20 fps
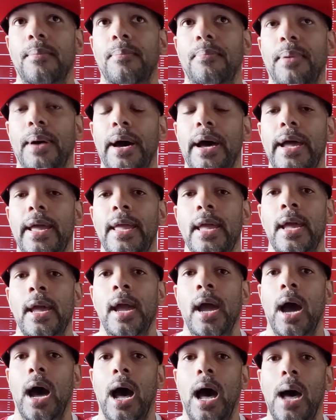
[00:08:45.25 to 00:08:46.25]
But
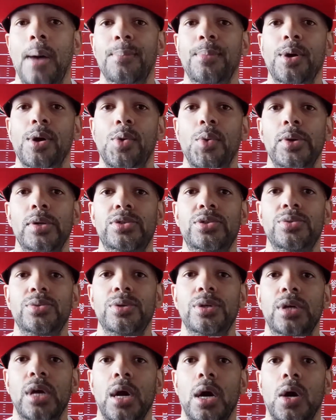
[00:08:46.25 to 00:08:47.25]
I'm going to
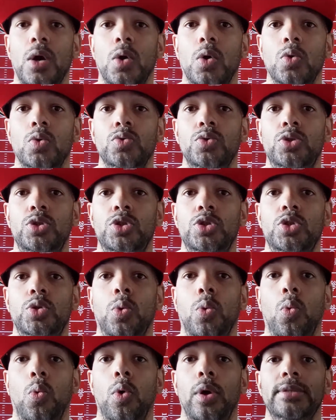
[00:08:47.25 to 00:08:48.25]
go
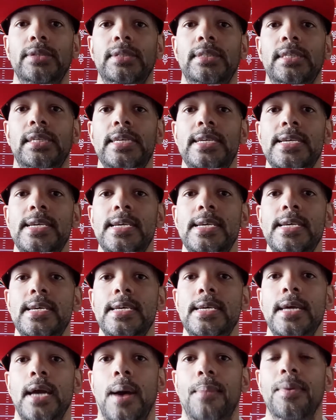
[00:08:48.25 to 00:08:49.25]

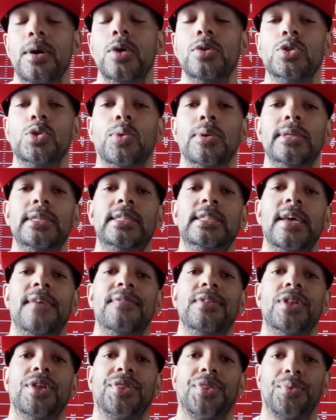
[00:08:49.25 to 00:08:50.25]

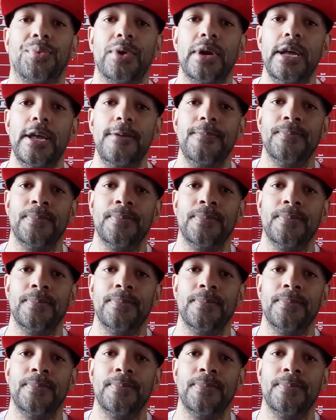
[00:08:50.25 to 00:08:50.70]
27-3.